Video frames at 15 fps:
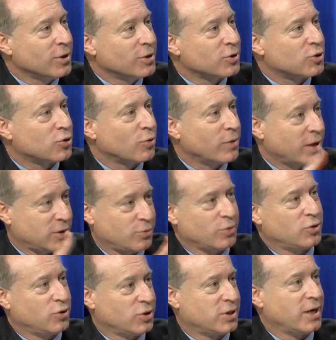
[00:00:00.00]
So that's
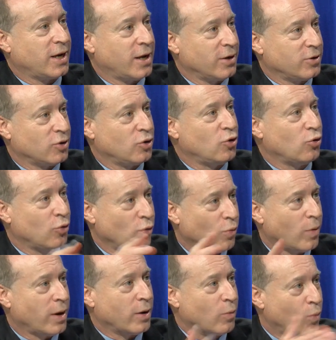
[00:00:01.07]
what you're seeking to do. You
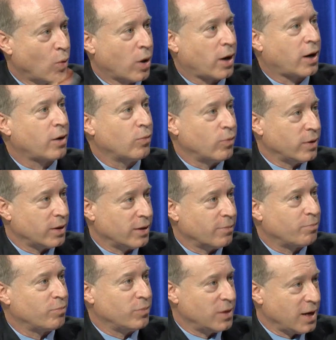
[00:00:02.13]
want to work with the,
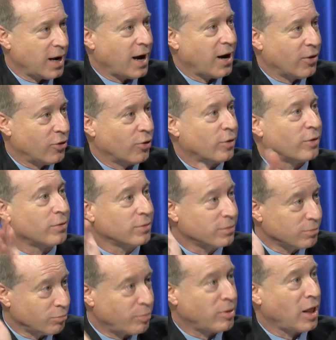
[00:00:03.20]
the other
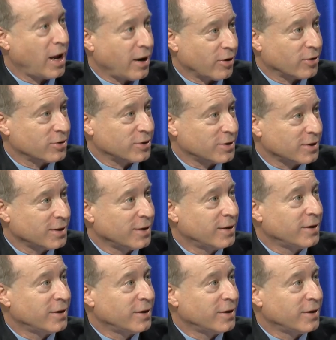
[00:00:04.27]
players